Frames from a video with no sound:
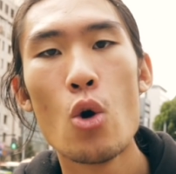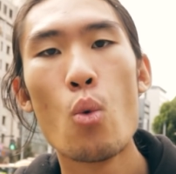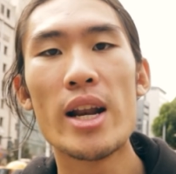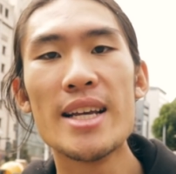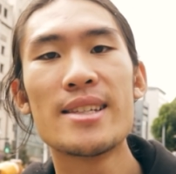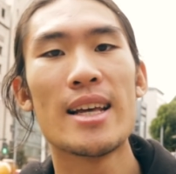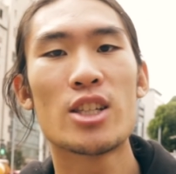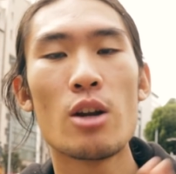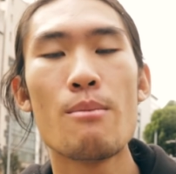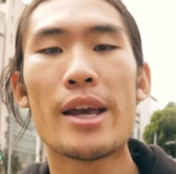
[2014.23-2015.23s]
What is it
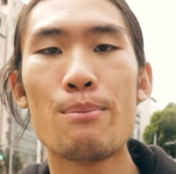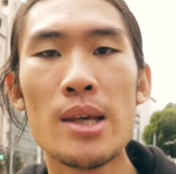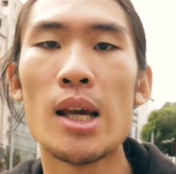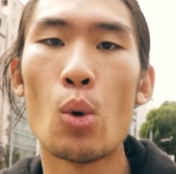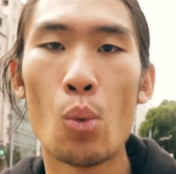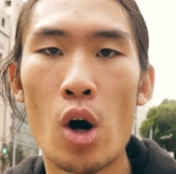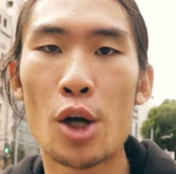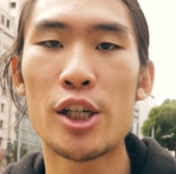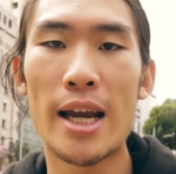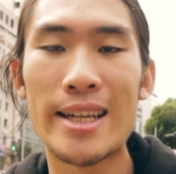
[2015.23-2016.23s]
that's going to make me
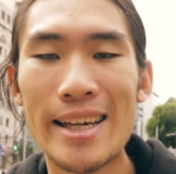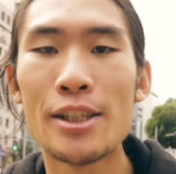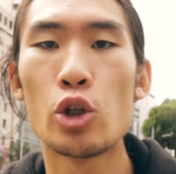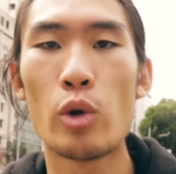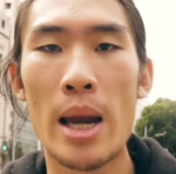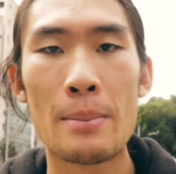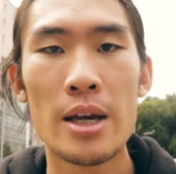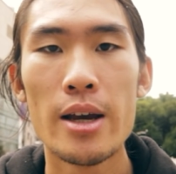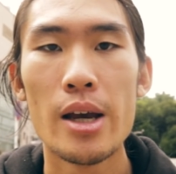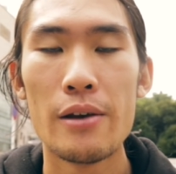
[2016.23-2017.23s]
watch an Instagram
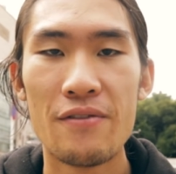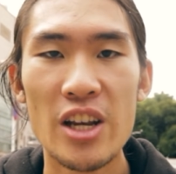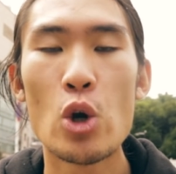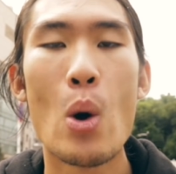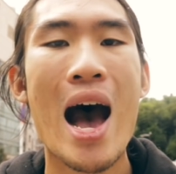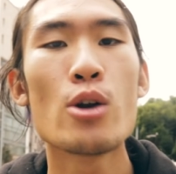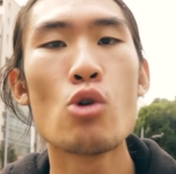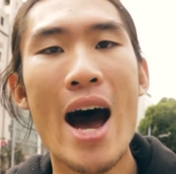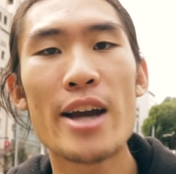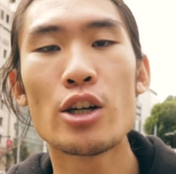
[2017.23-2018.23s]
video? How
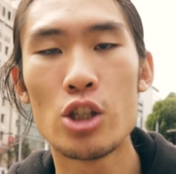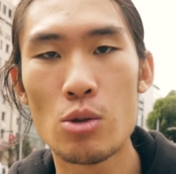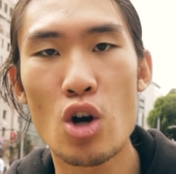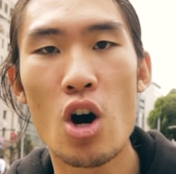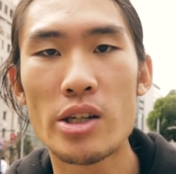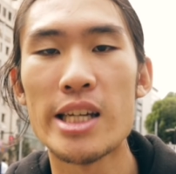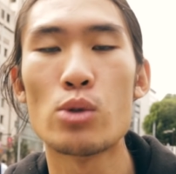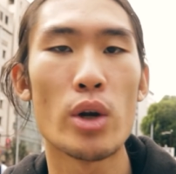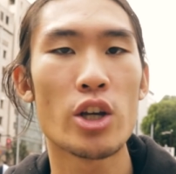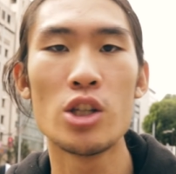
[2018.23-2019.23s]
do I consume
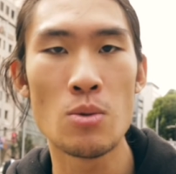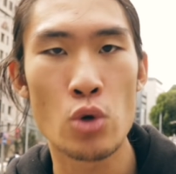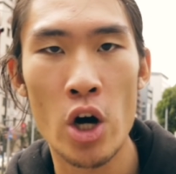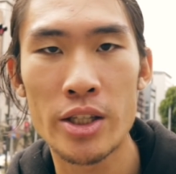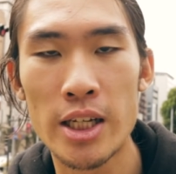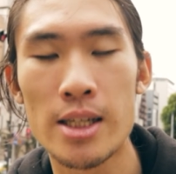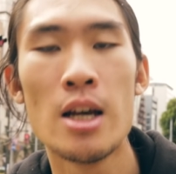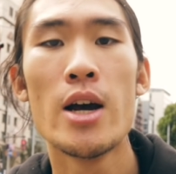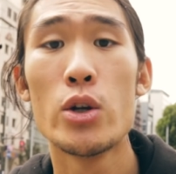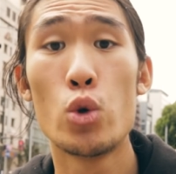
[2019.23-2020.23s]
content? When I consume content,
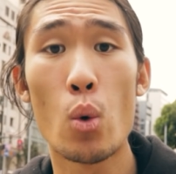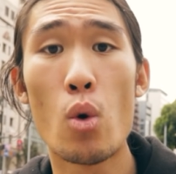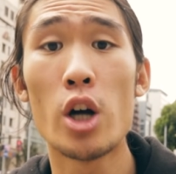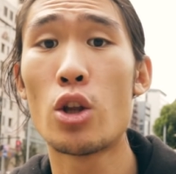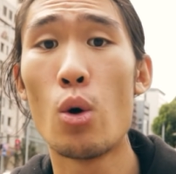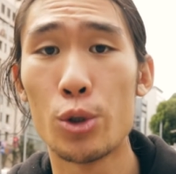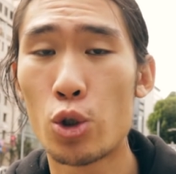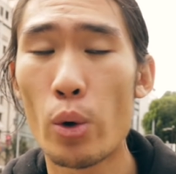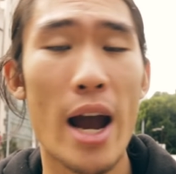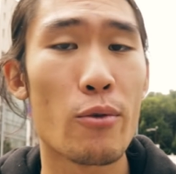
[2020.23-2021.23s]
do I watch the whole
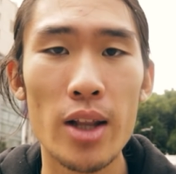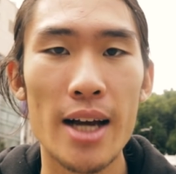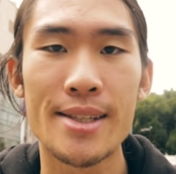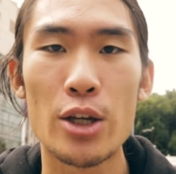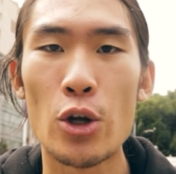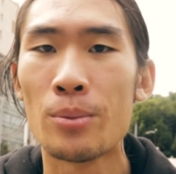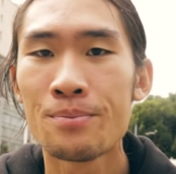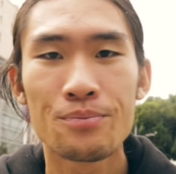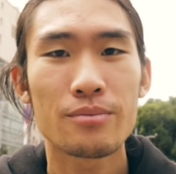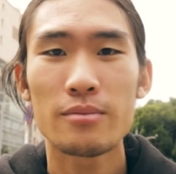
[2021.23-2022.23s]
story? I realized that, you know,
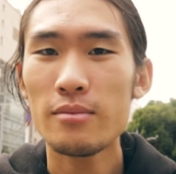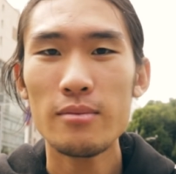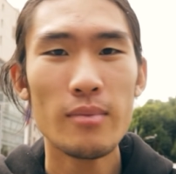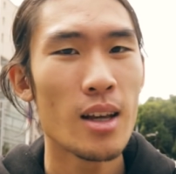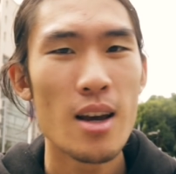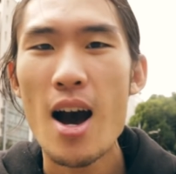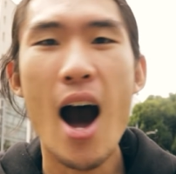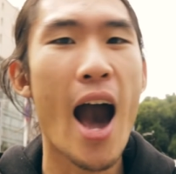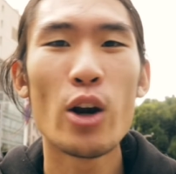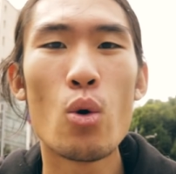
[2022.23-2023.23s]

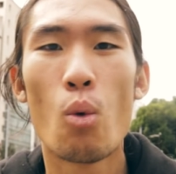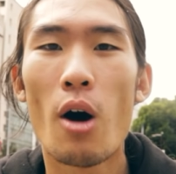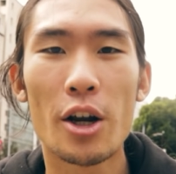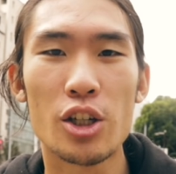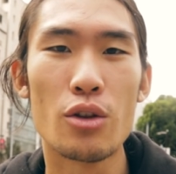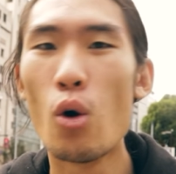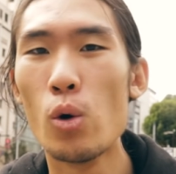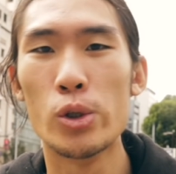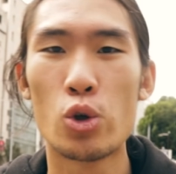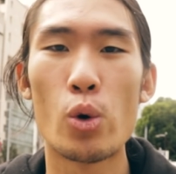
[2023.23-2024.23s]
I don't watch the
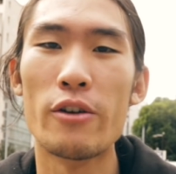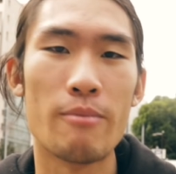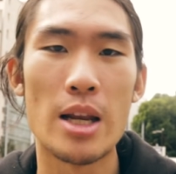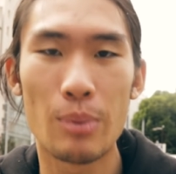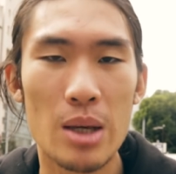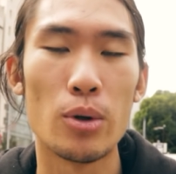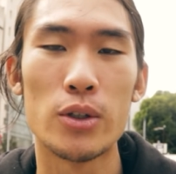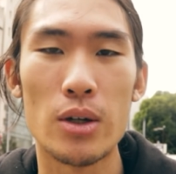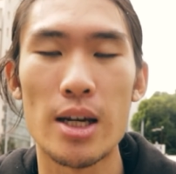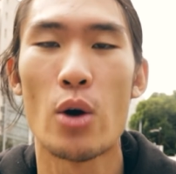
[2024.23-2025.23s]
whole story of many people,
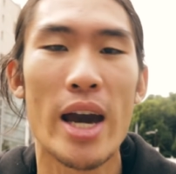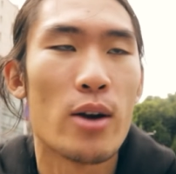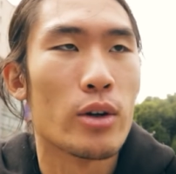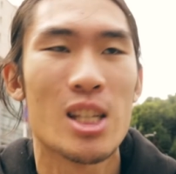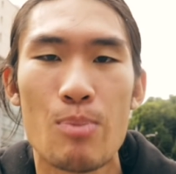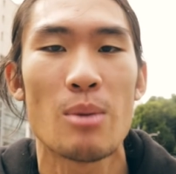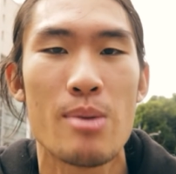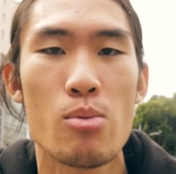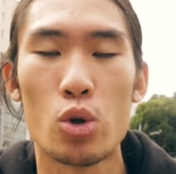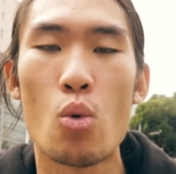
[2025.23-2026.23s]
so I was like, okay, I don't expect
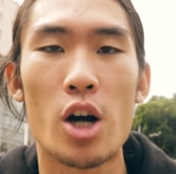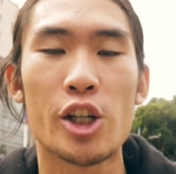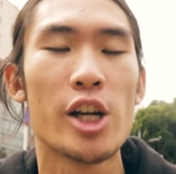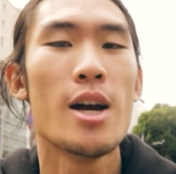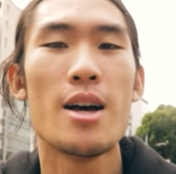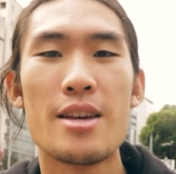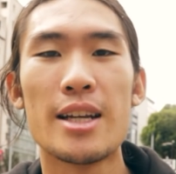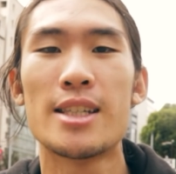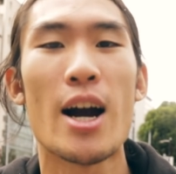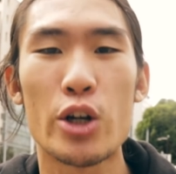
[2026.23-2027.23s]
people to watch the
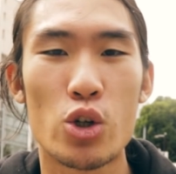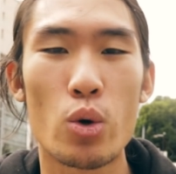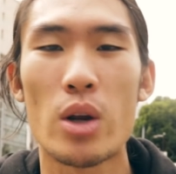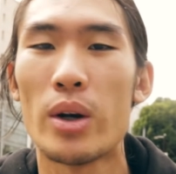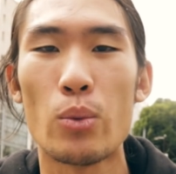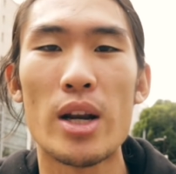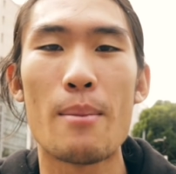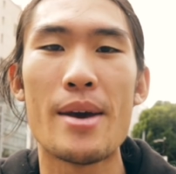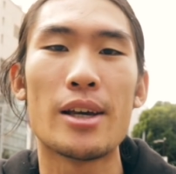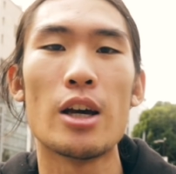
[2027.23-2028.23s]
entire story when I
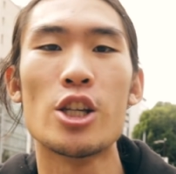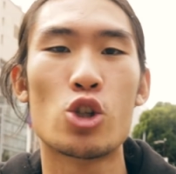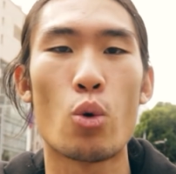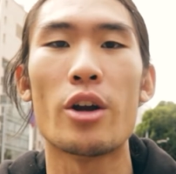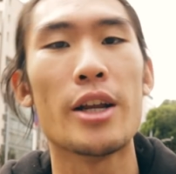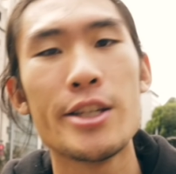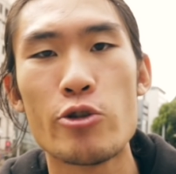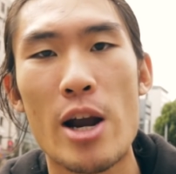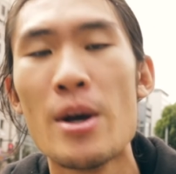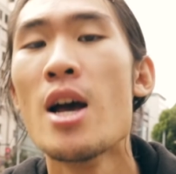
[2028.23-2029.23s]
make a story on
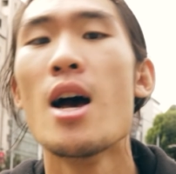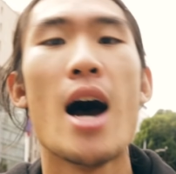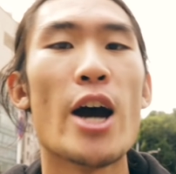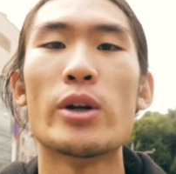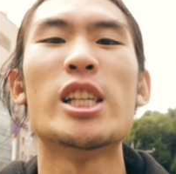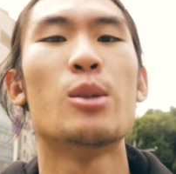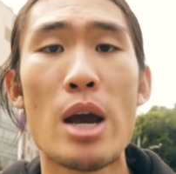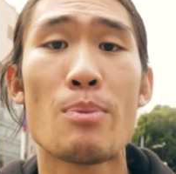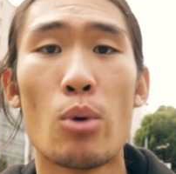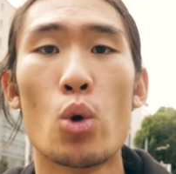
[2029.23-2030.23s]
Instagram. I don't
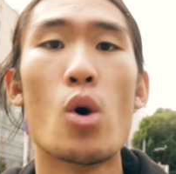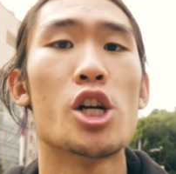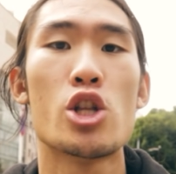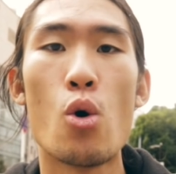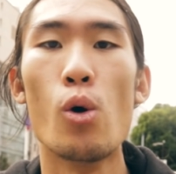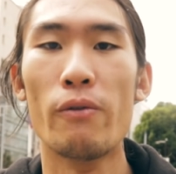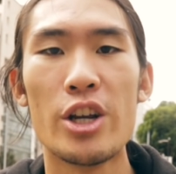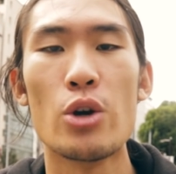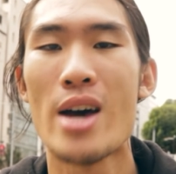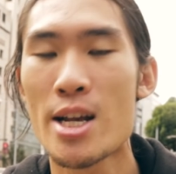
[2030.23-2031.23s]
expect people to watch the whole
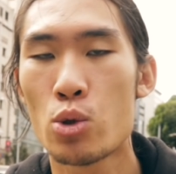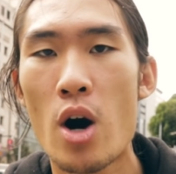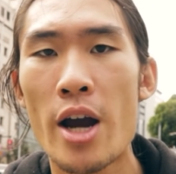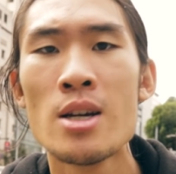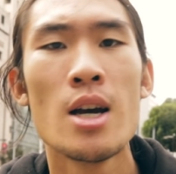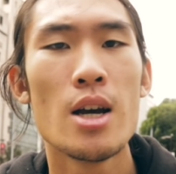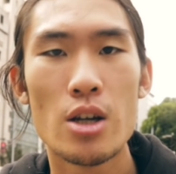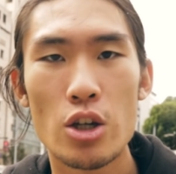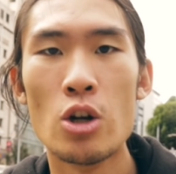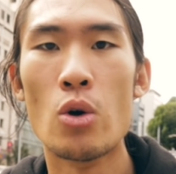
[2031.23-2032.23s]
video. That's why,
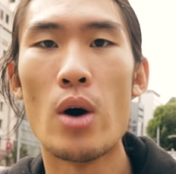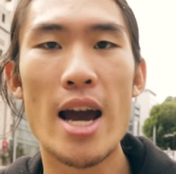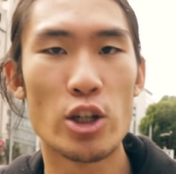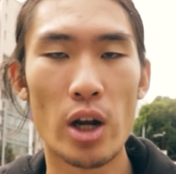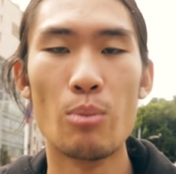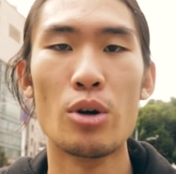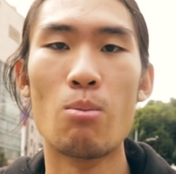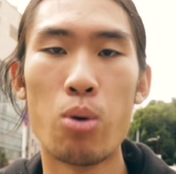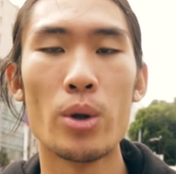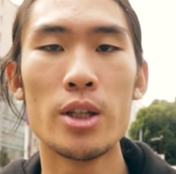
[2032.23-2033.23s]
you know, I try to put the
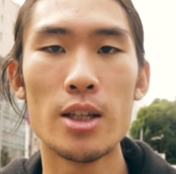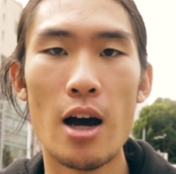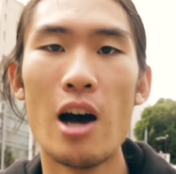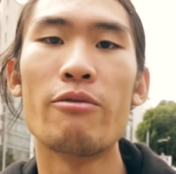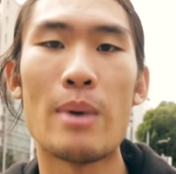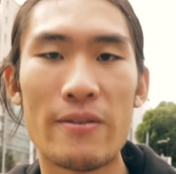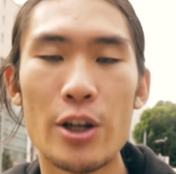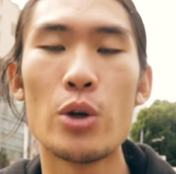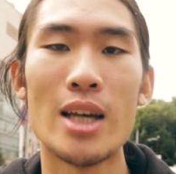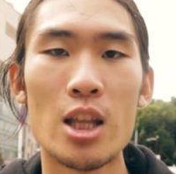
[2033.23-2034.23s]
points of my
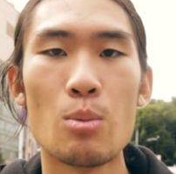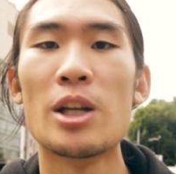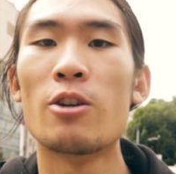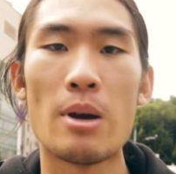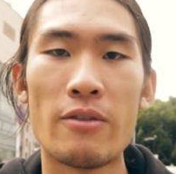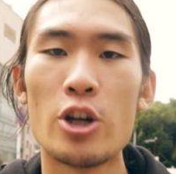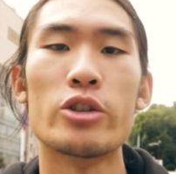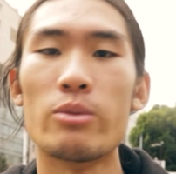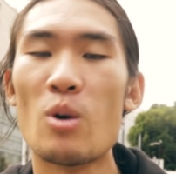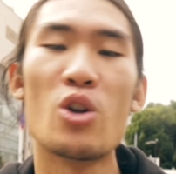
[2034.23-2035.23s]
videos at the beginning of my
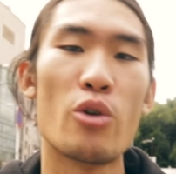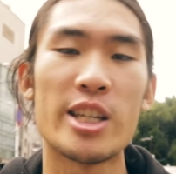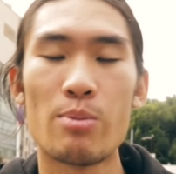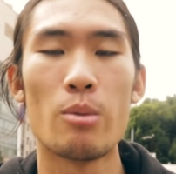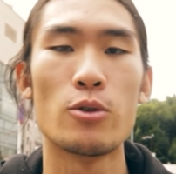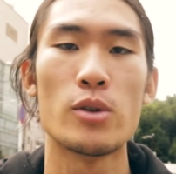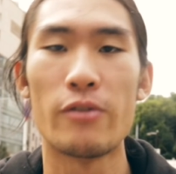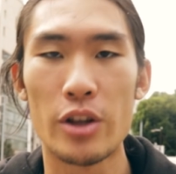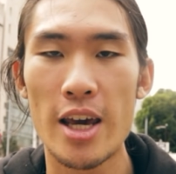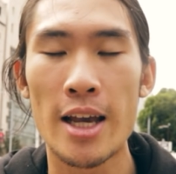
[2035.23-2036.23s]
videos, although I experiment with
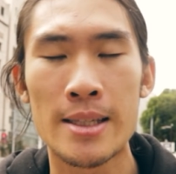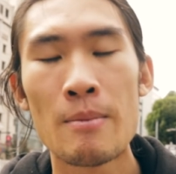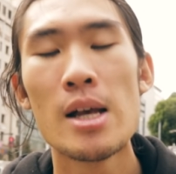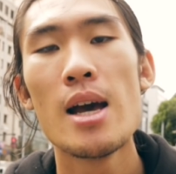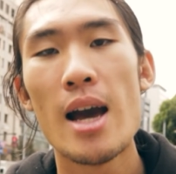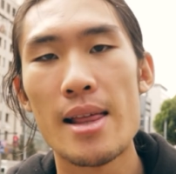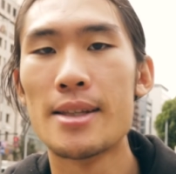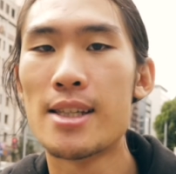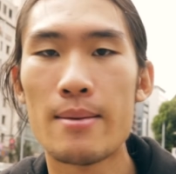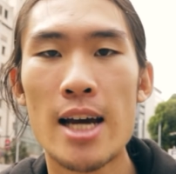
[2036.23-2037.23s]
different things. And
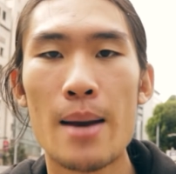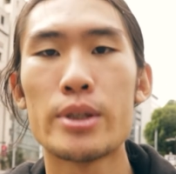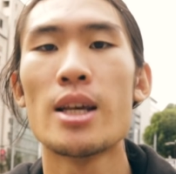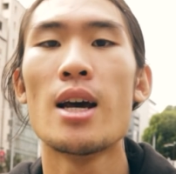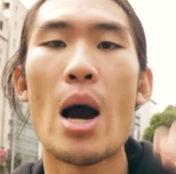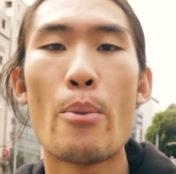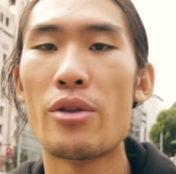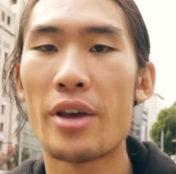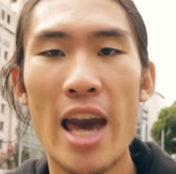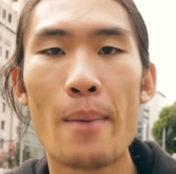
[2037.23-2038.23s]
then sometimes I put
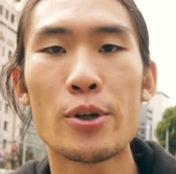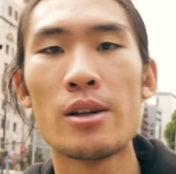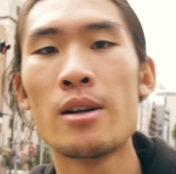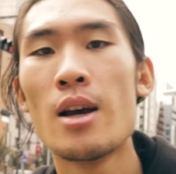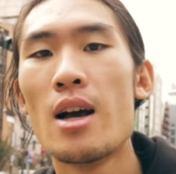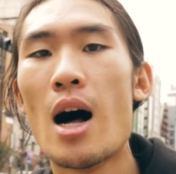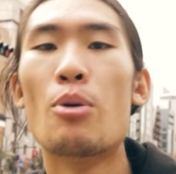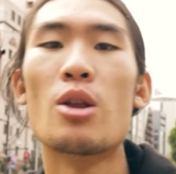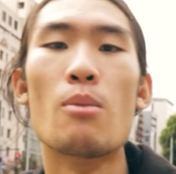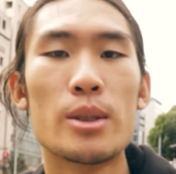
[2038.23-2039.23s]
in the caption, I'll
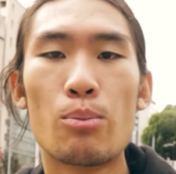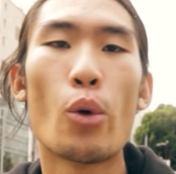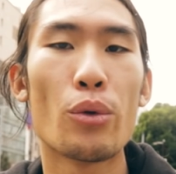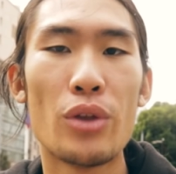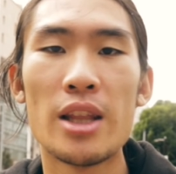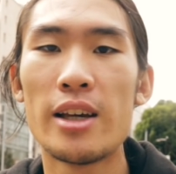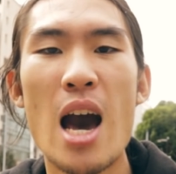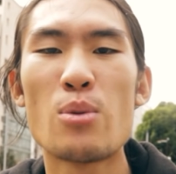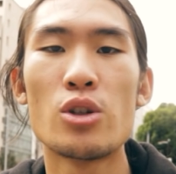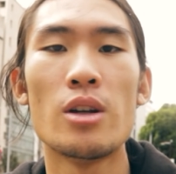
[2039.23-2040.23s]
put the most important thing in the
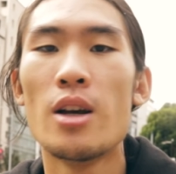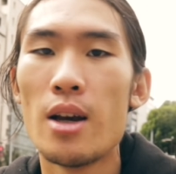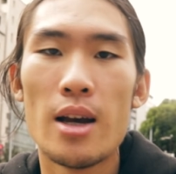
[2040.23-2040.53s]
caption